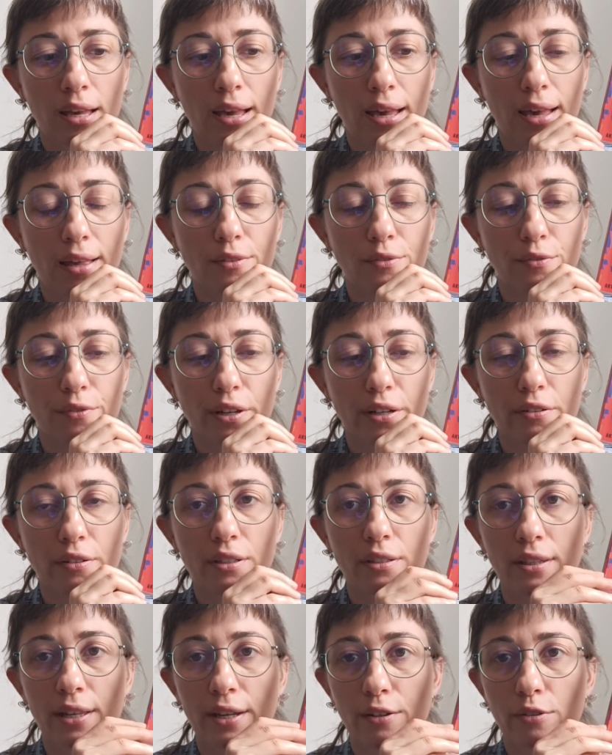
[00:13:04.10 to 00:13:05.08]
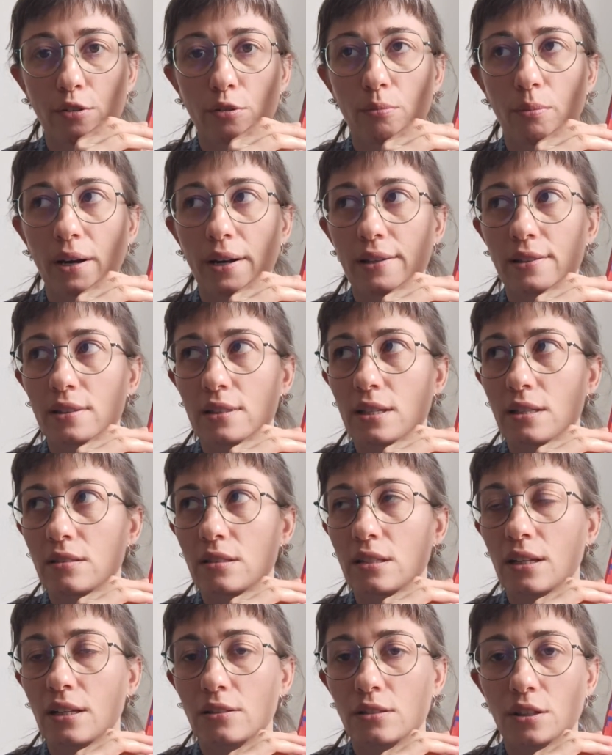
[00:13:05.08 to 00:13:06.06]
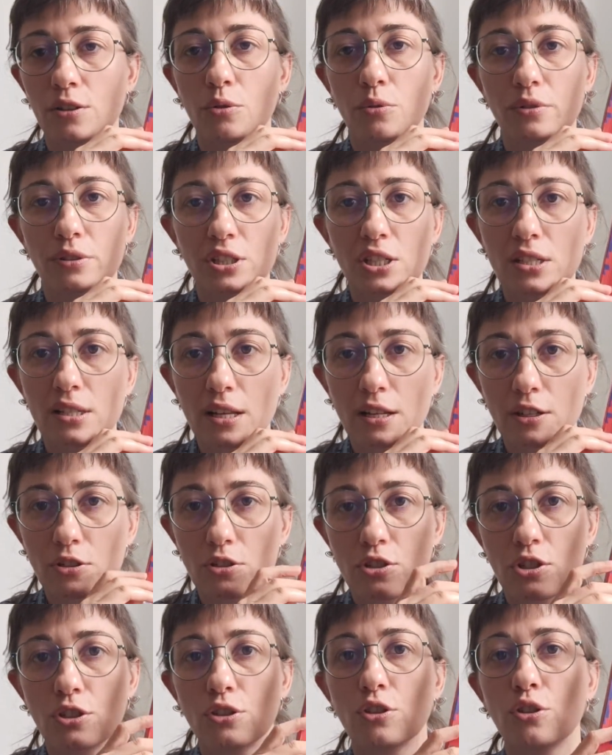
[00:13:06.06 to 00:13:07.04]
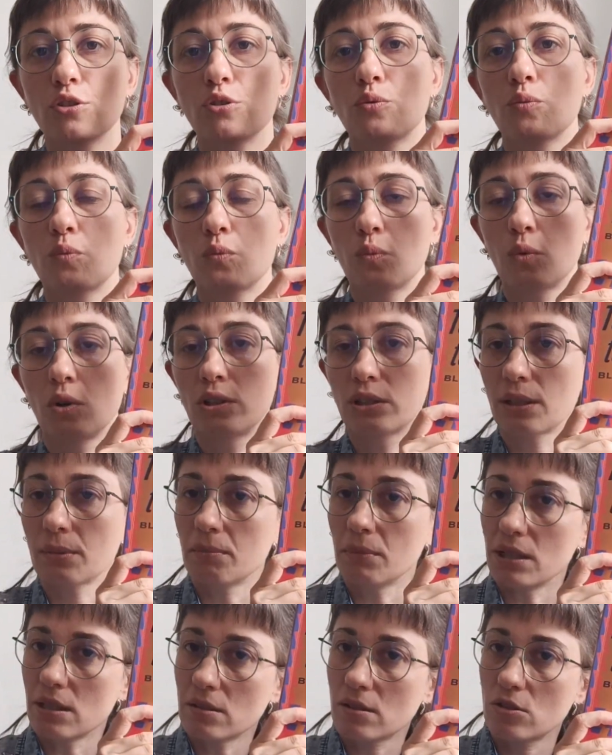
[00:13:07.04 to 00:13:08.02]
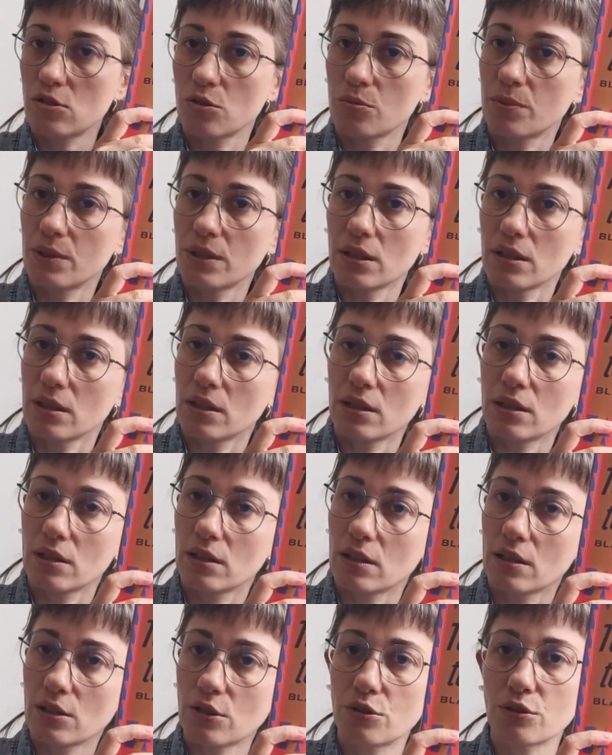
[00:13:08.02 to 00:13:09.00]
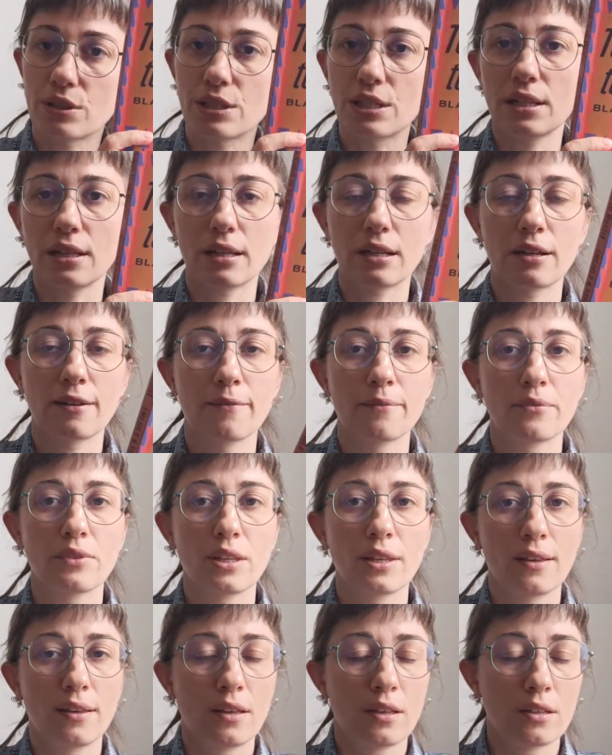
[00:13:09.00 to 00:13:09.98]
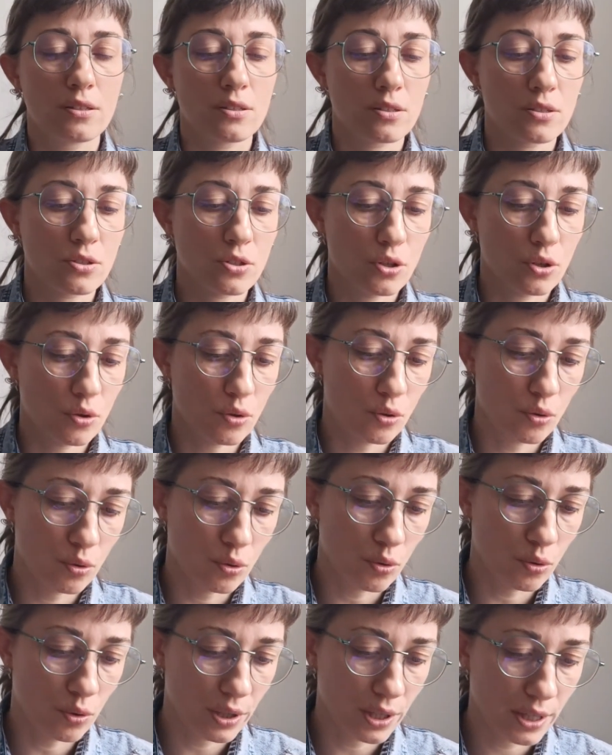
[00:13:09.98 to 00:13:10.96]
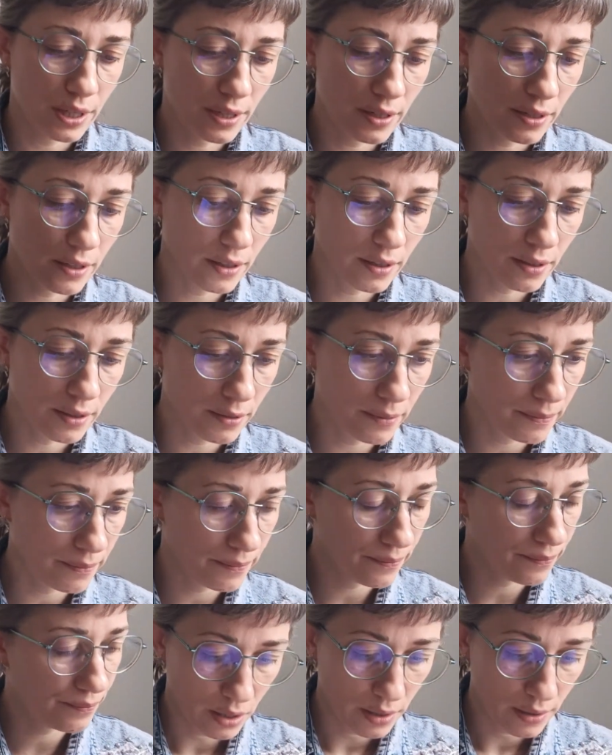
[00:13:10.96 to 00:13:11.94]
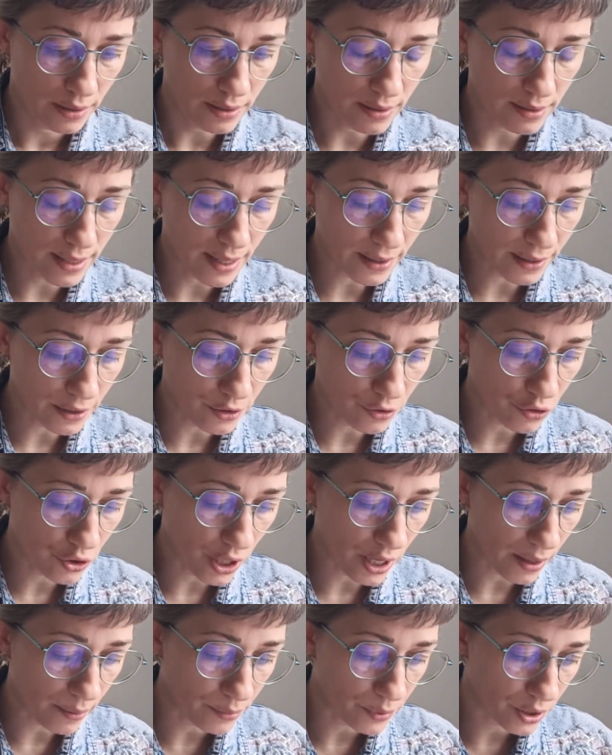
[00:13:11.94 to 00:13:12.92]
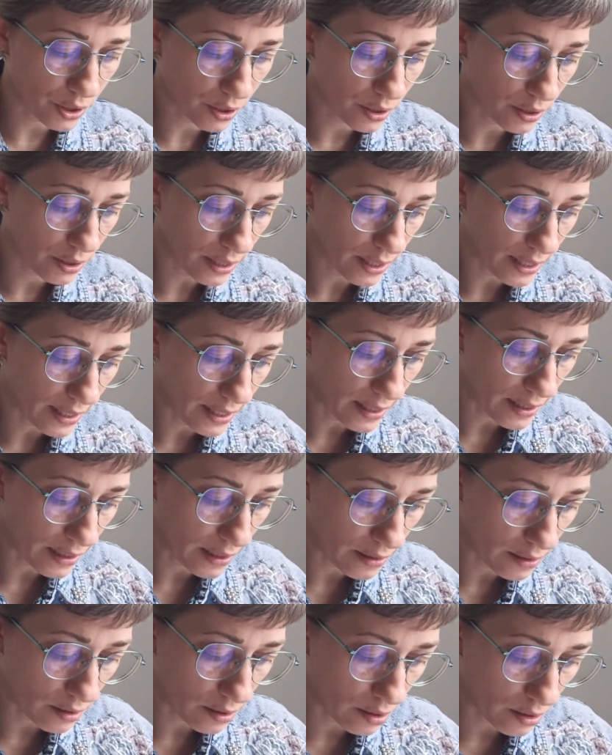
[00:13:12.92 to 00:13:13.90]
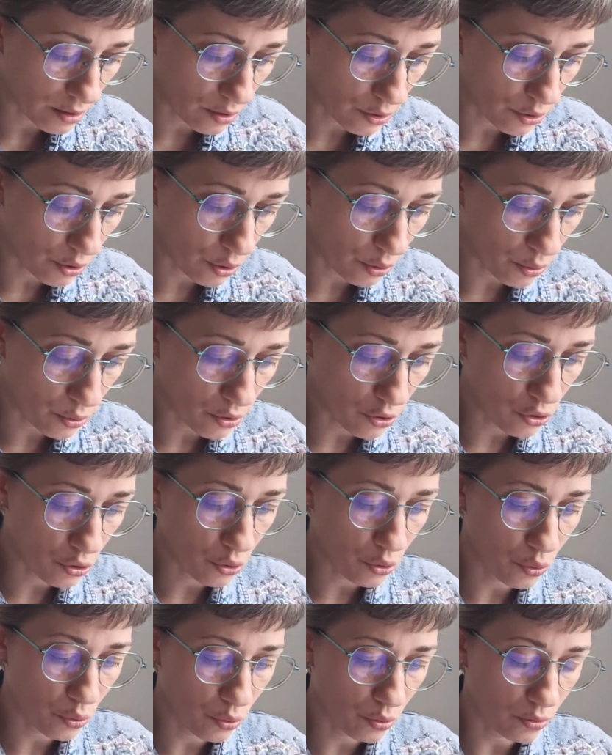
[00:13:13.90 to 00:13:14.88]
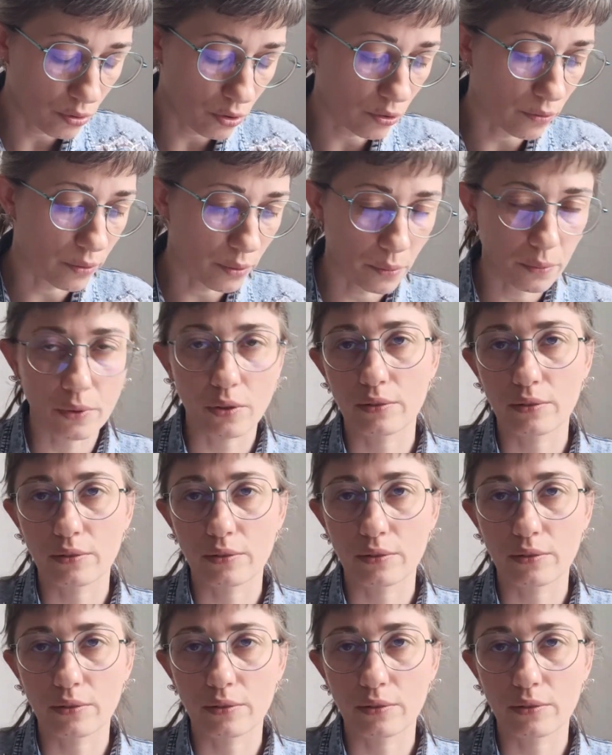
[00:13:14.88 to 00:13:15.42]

and very narrow-minded categorization of what it means to be Greek. So here, the second chapter is those who, or